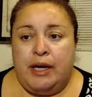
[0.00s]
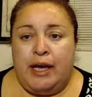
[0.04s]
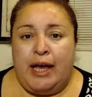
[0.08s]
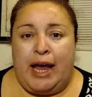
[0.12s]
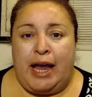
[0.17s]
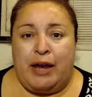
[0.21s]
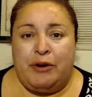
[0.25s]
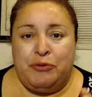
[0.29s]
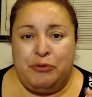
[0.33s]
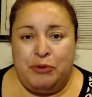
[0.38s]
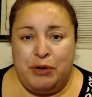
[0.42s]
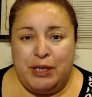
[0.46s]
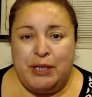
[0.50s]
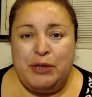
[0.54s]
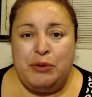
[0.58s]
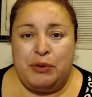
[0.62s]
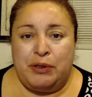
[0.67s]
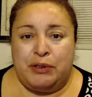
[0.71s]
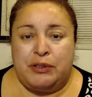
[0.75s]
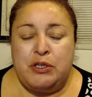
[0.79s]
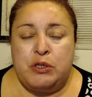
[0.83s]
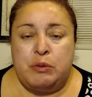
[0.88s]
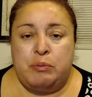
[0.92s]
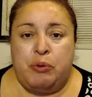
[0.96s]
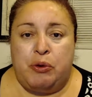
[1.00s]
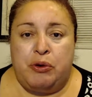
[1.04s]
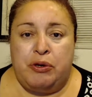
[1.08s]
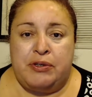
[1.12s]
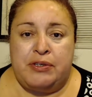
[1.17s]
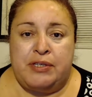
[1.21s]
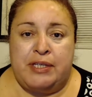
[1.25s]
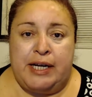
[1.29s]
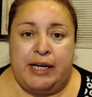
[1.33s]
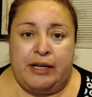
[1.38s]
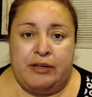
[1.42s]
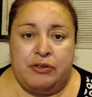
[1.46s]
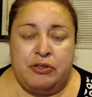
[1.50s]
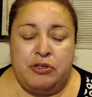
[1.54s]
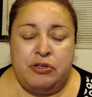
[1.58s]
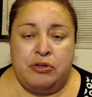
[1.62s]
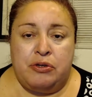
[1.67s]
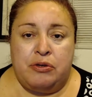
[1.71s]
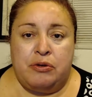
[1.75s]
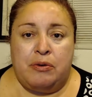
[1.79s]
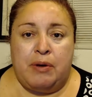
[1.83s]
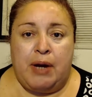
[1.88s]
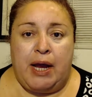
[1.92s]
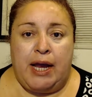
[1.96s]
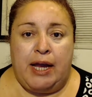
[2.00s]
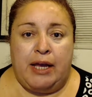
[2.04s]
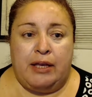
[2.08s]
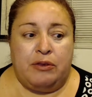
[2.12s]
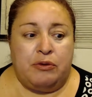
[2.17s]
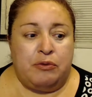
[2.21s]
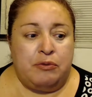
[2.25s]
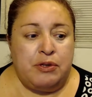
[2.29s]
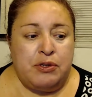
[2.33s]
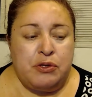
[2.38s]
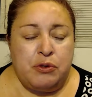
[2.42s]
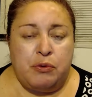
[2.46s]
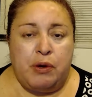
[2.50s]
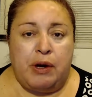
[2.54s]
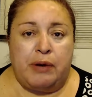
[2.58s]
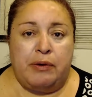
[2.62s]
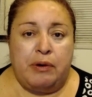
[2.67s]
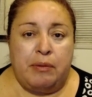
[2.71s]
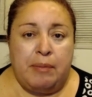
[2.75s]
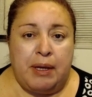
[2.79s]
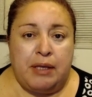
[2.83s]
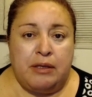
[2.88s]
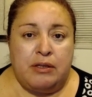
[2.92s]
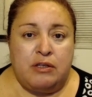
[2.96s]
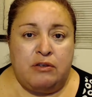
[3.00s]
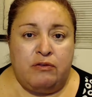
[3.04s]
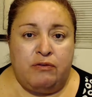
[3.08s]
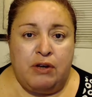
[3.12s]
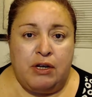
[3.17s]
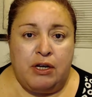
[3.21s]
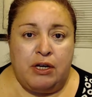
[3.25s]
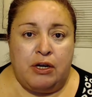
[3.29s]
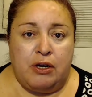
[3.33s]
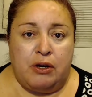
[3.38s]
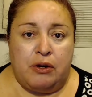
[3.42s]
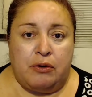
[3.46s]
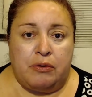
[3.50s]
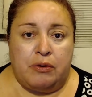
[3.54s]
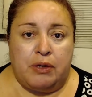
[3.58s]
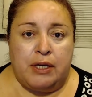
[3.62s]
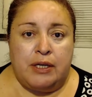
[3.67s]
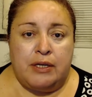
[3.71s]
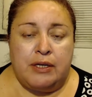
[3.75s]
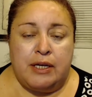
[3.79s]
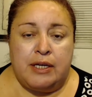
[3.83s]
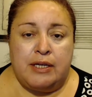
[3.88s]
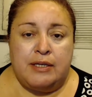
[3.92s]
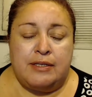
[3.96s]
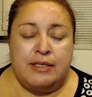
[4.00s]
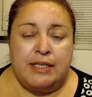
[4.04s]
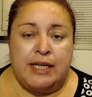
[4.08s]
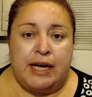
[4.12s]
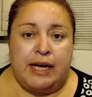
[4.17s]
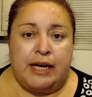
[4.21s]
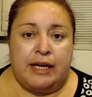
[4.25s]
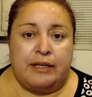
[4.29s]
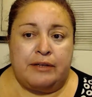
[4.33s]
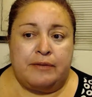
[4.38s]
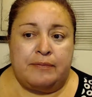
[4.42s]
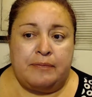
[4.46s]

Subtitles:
And really what this boils down to, and the reason why we made this video, is that